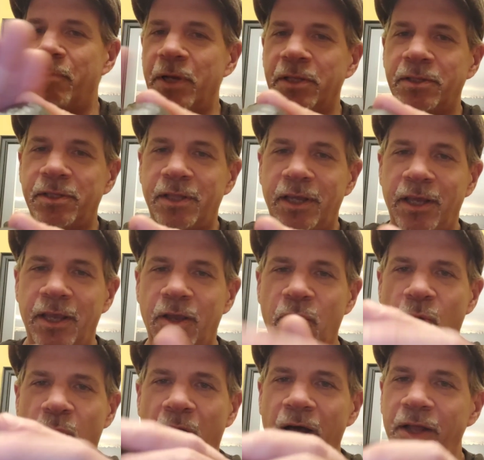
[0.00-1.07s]
but the
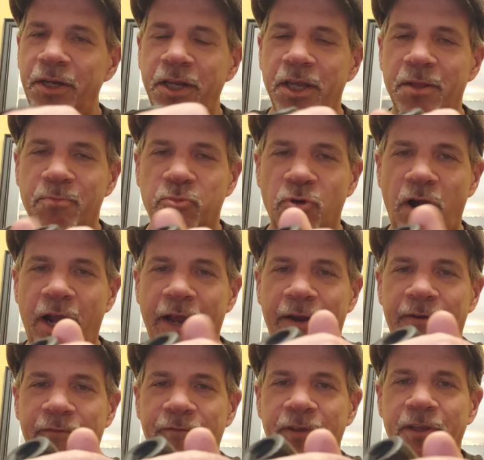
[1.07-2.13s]
quality of the
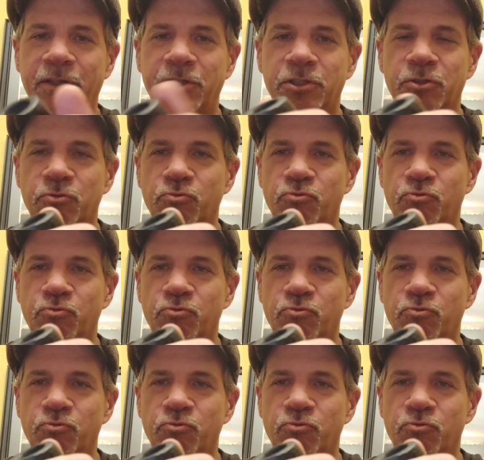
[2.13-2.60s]
briar feels